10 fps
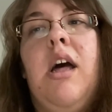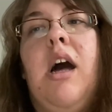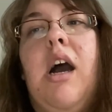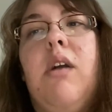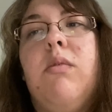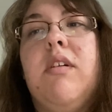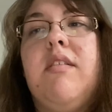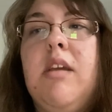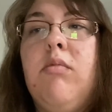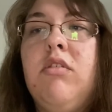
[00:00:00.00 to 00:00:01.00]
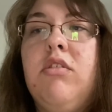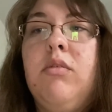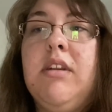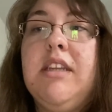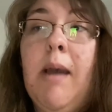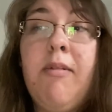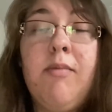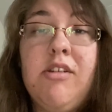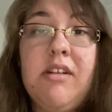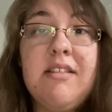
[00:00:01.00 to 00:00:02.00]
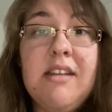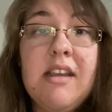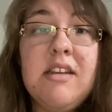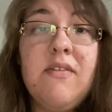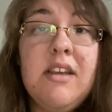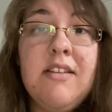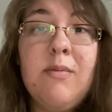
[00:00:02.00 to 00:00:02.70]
I was able to adapt my dressing activities